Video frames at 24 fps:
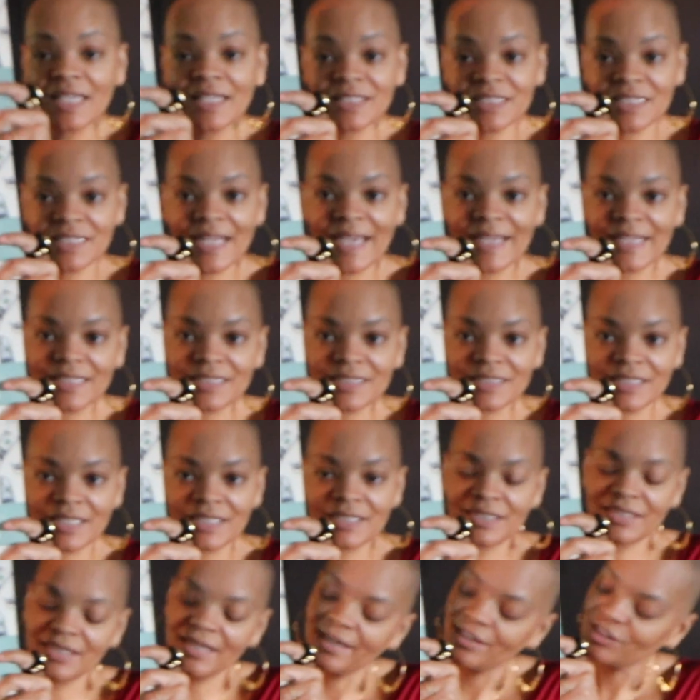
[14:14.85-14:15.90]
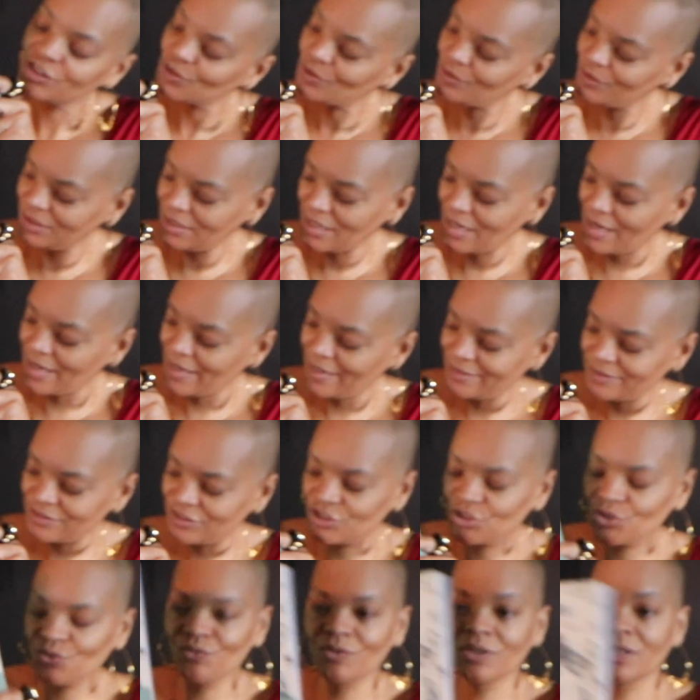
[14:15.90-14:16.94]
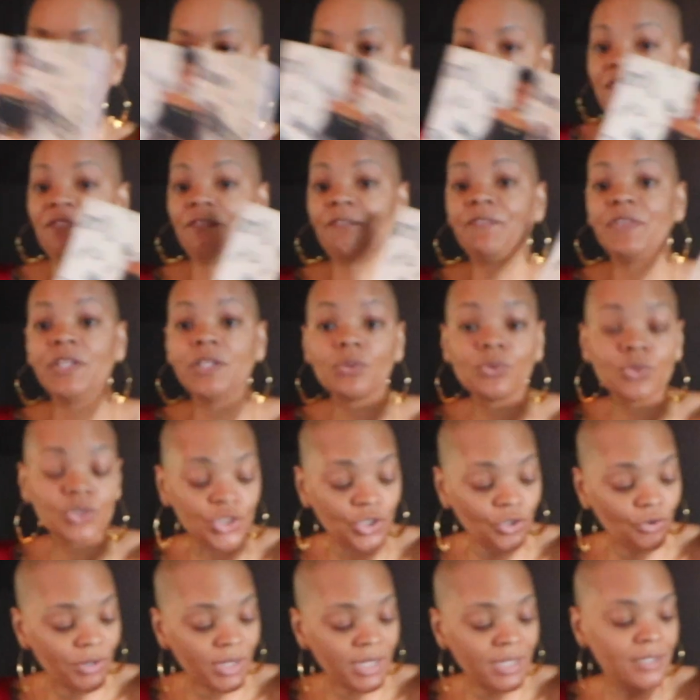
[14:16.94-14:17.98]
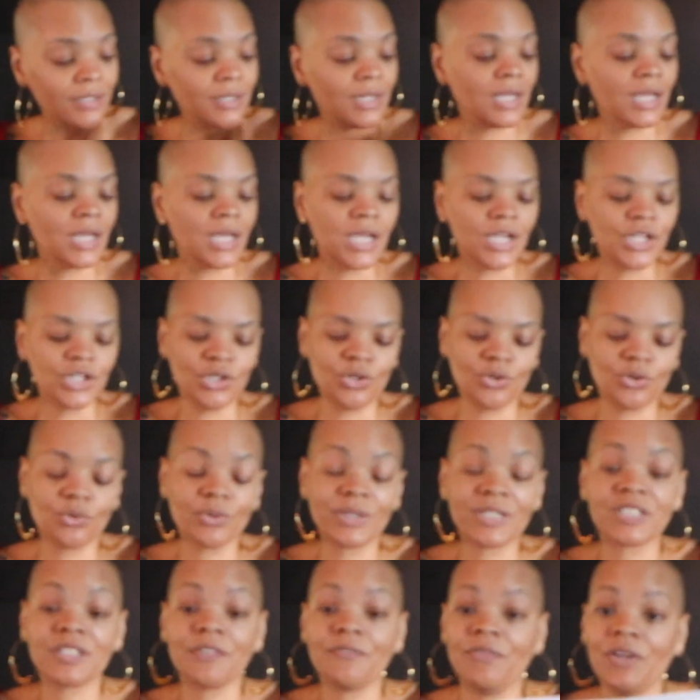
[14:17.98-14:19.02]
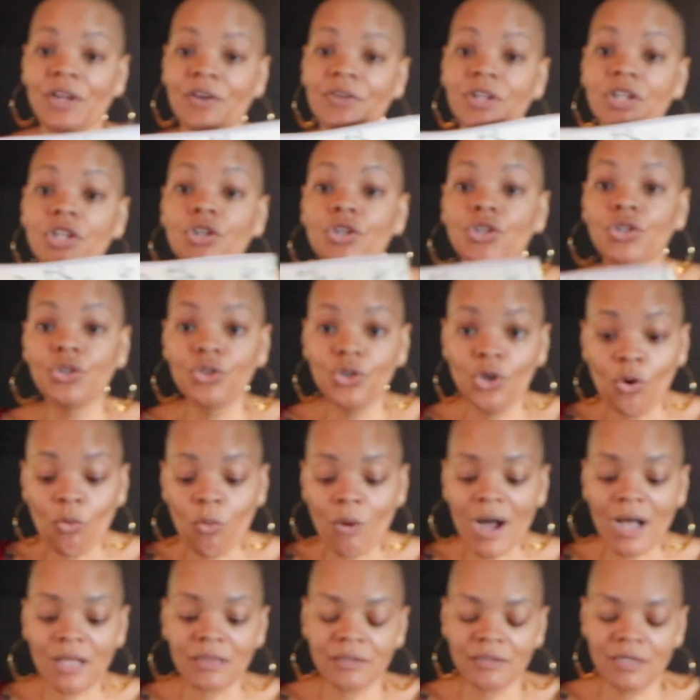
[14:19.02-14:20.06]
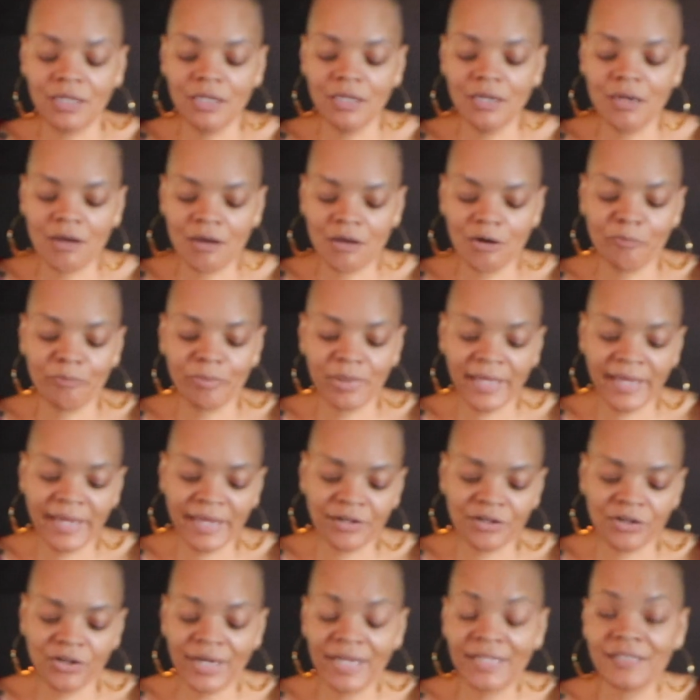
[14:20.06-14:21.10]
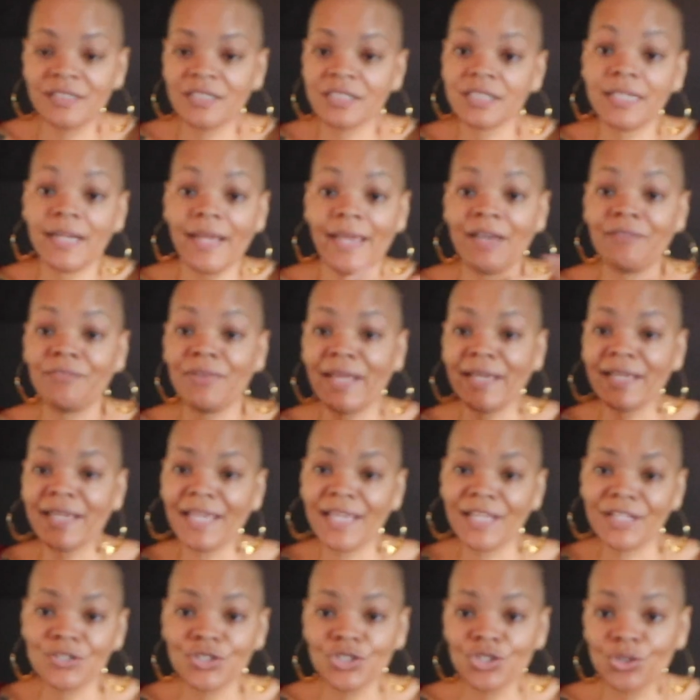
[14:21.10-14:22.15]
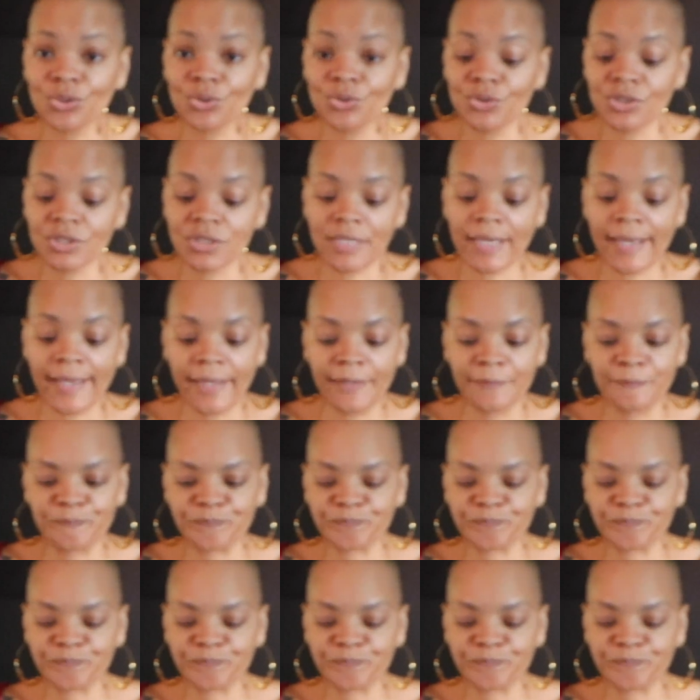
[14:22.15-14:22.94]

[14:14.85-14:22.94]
it's nice. It's nice on the eyes. It feels great. It's a very good quality planner. It doesn't have like inserts that,